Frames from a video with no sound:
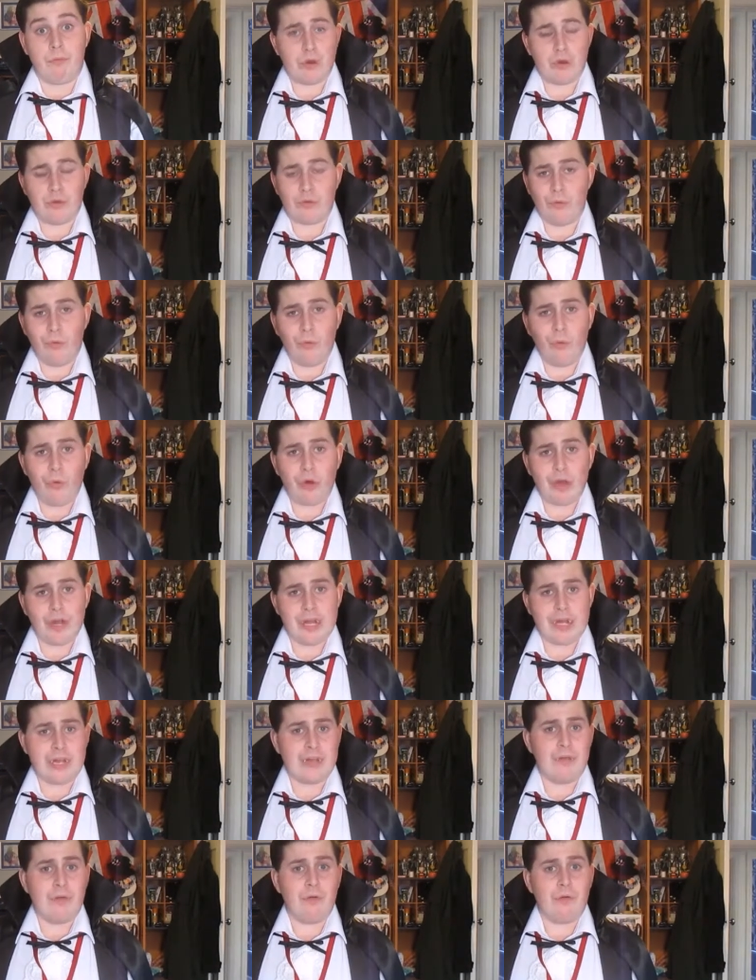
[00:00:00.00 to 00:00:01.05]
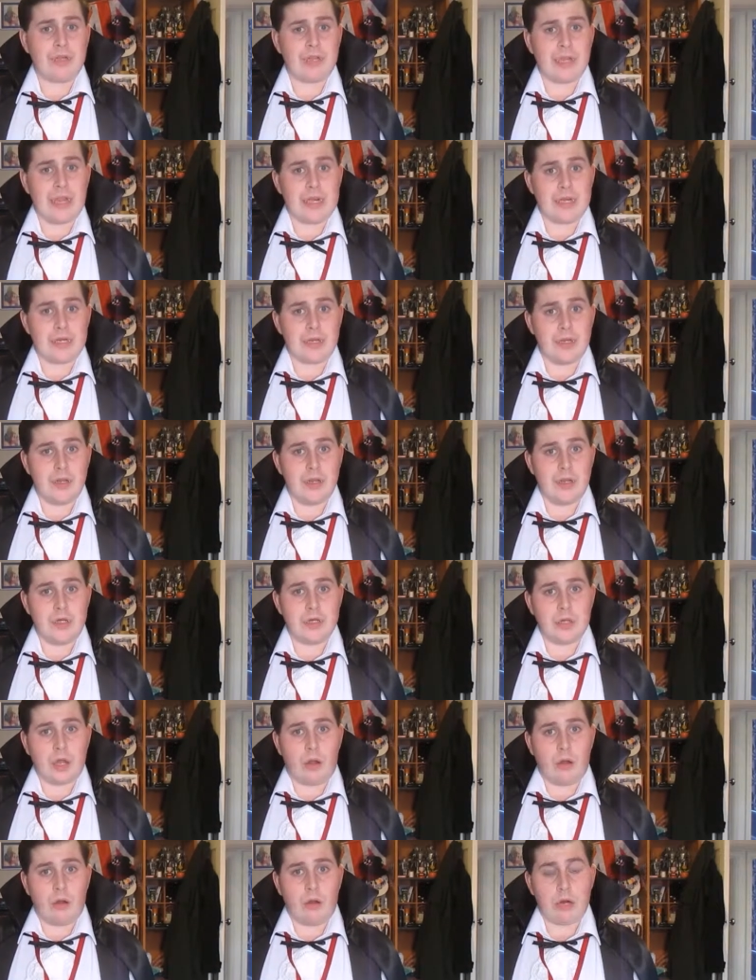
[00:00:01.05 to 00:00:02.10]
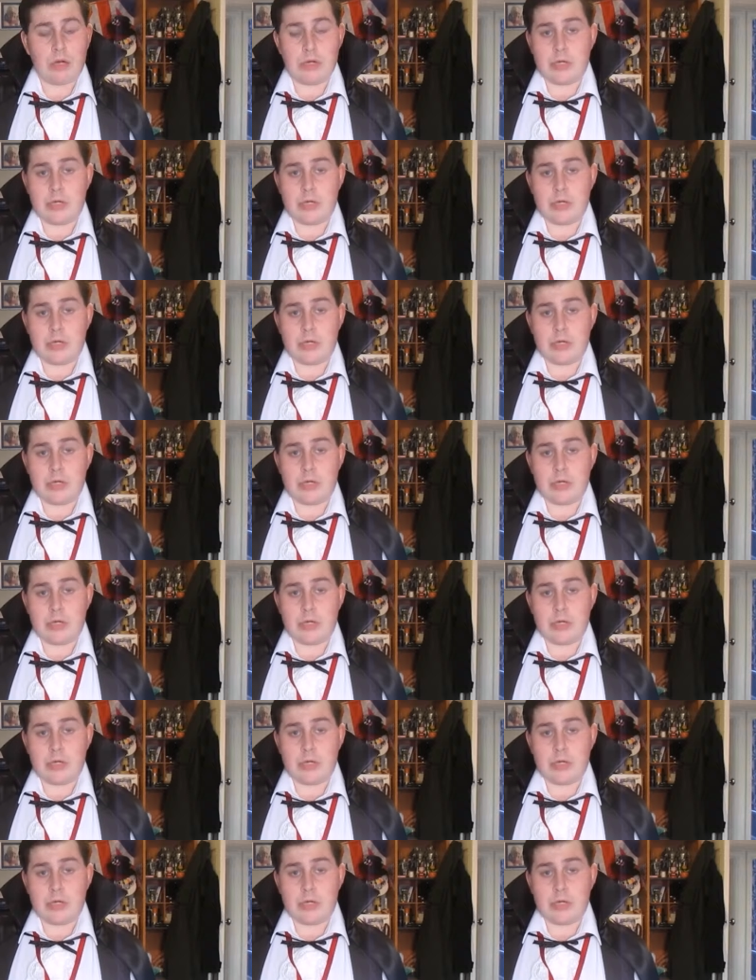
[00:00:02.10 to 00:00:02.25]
because Orkney does not get dark